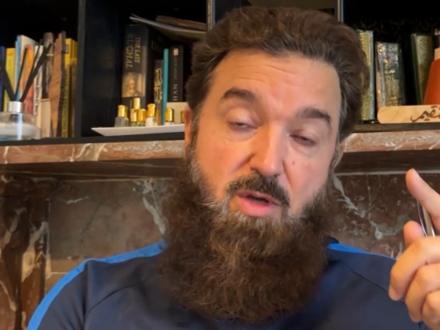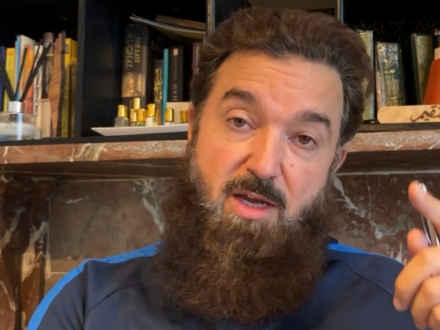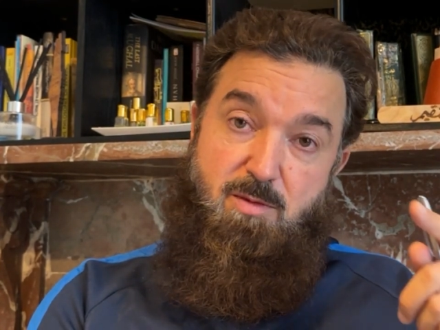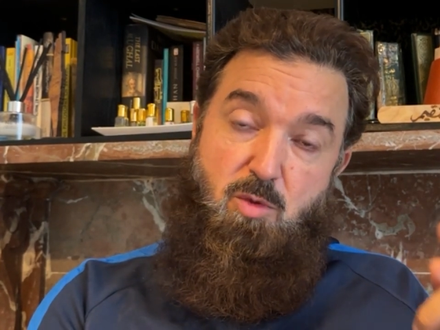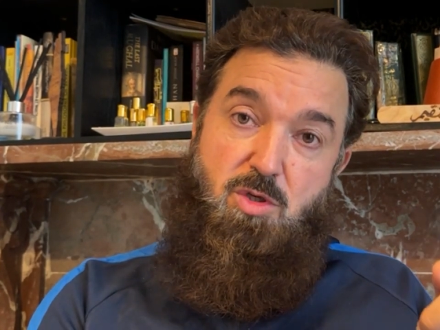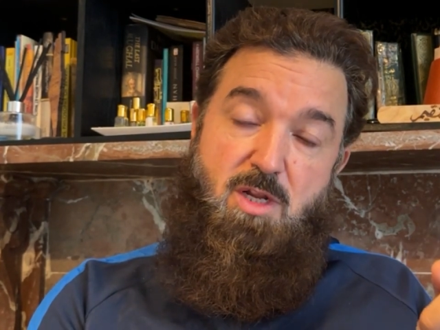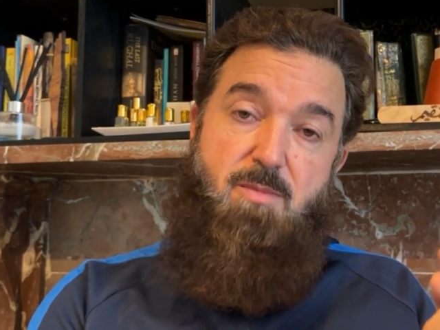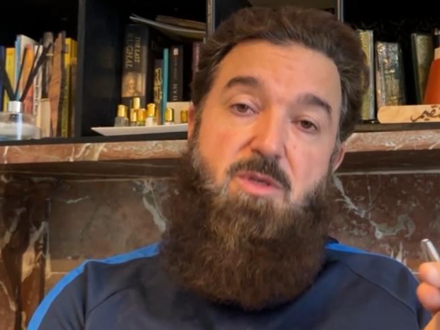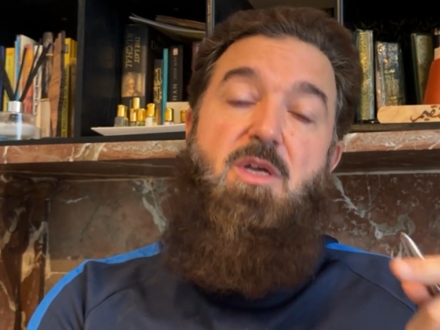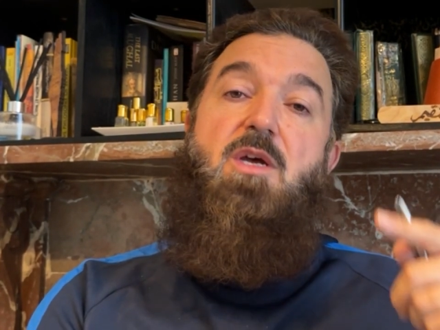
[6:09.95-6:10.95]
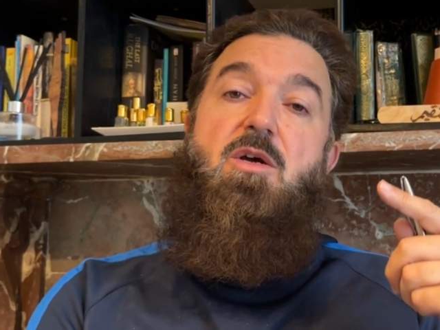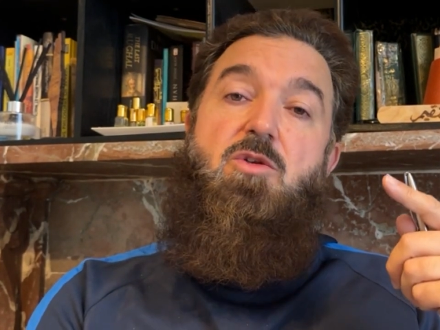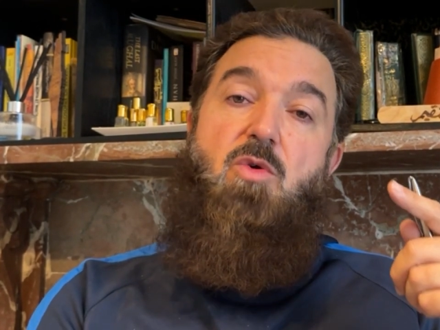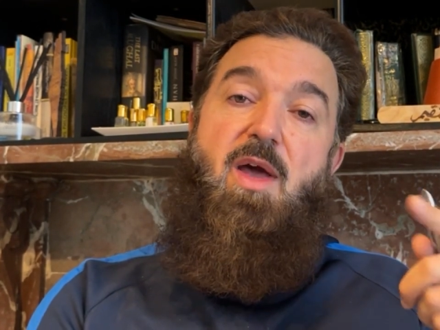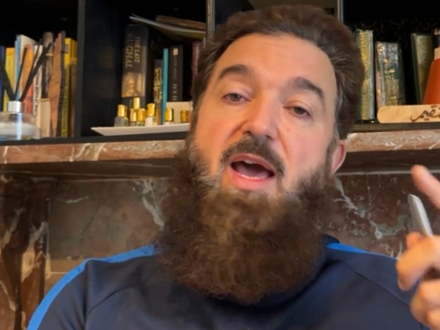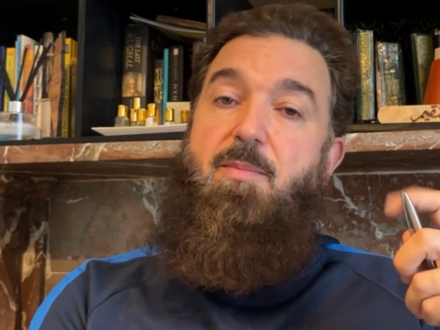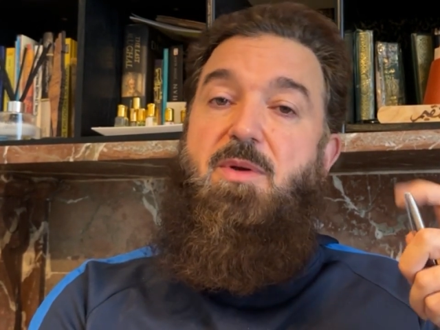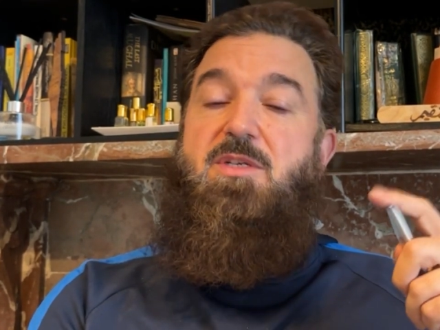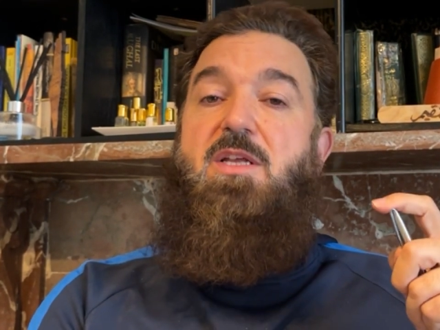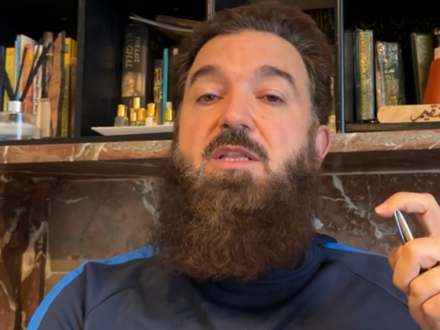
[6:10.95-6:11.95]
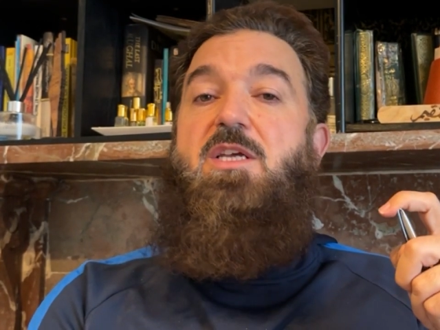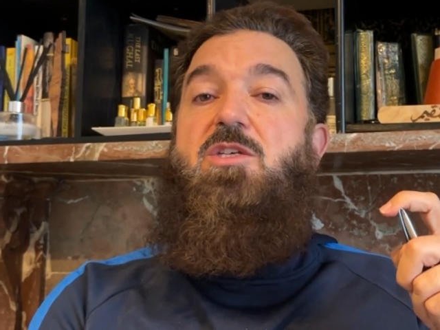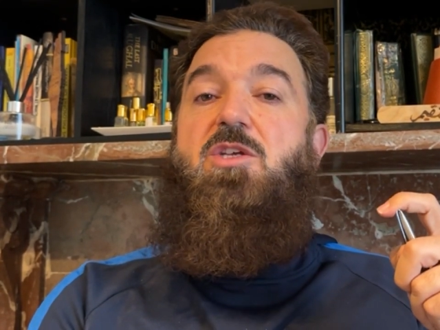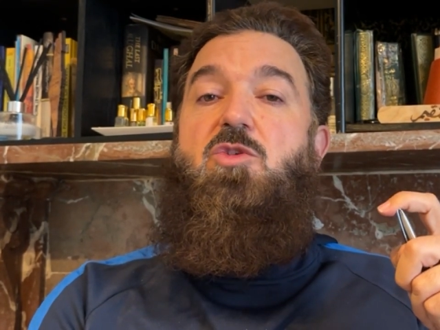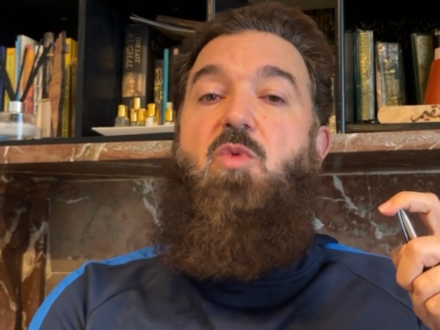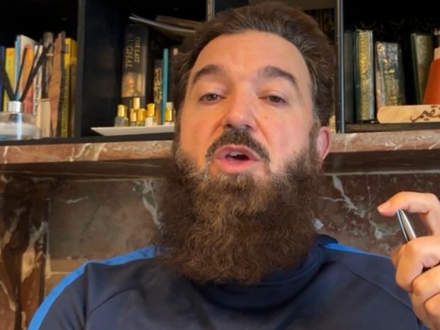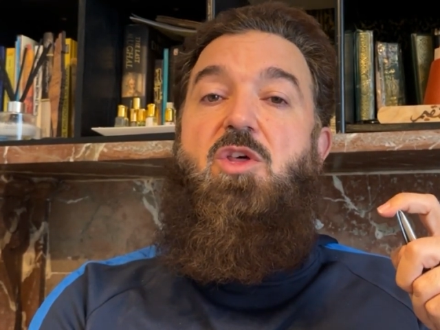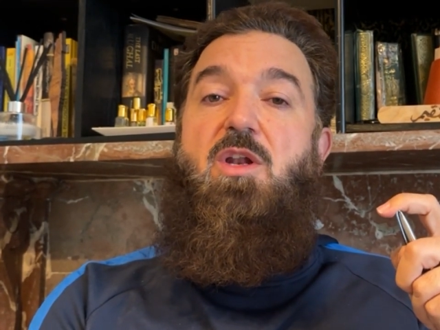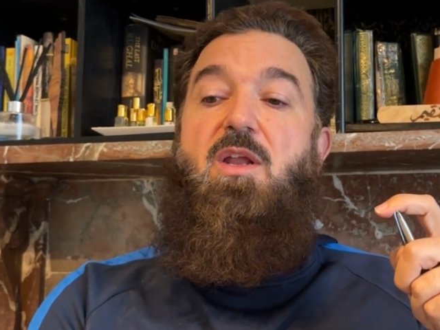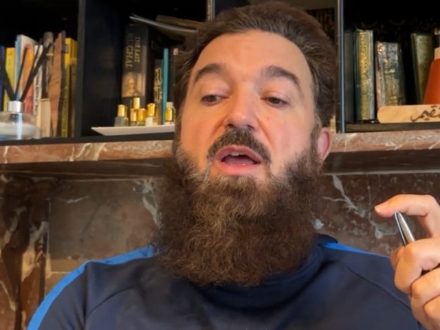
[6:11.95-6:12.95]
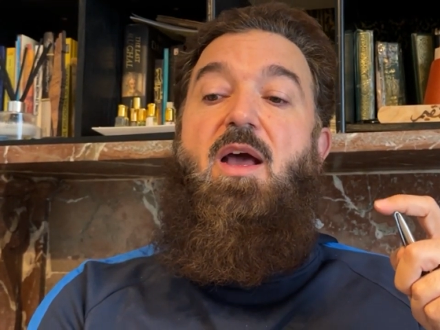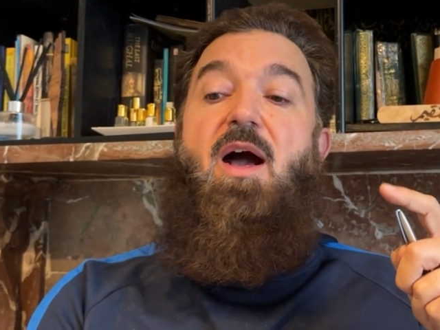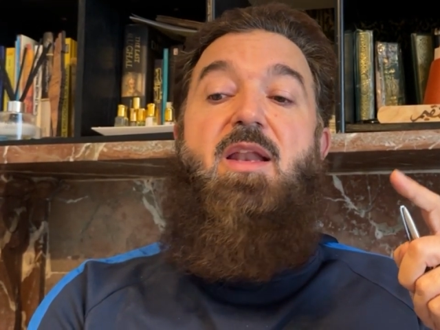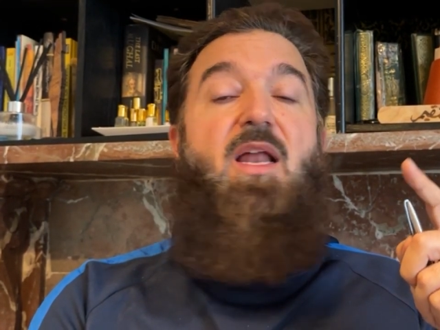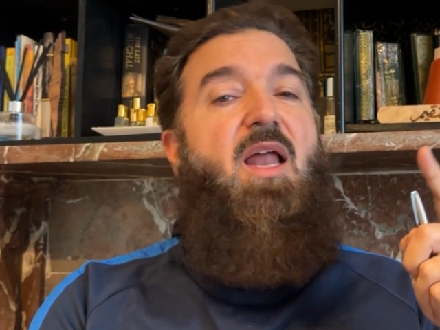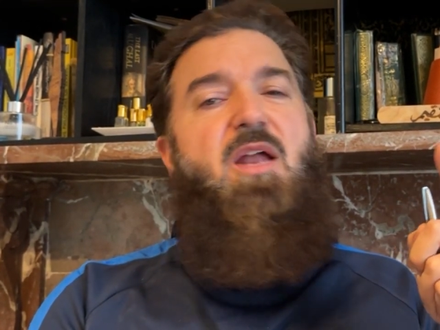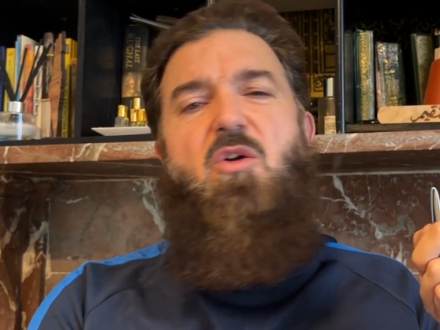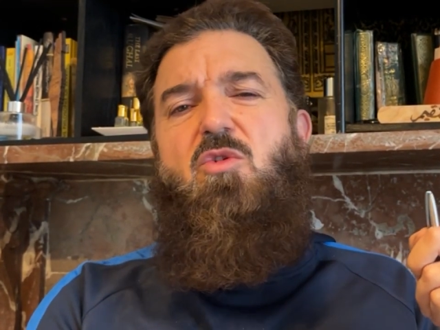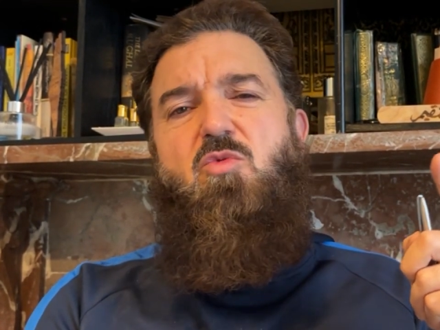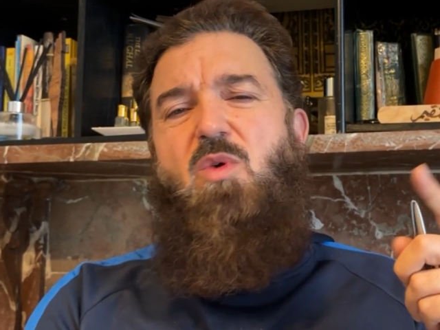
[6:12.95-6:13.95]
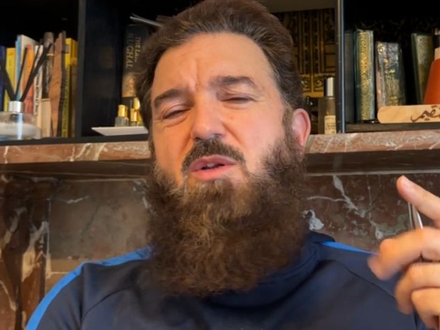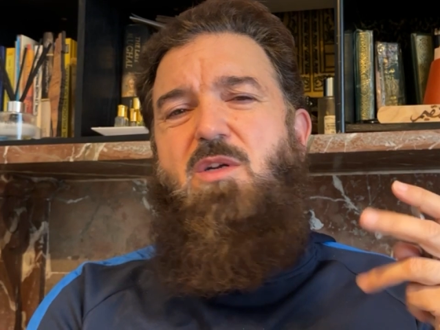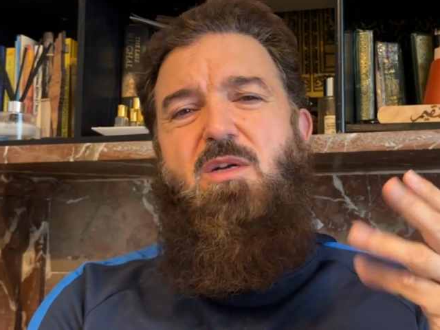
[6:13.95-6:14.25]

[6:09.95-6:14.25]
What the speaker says: as Muslims to help us in this situation. And Allah knows what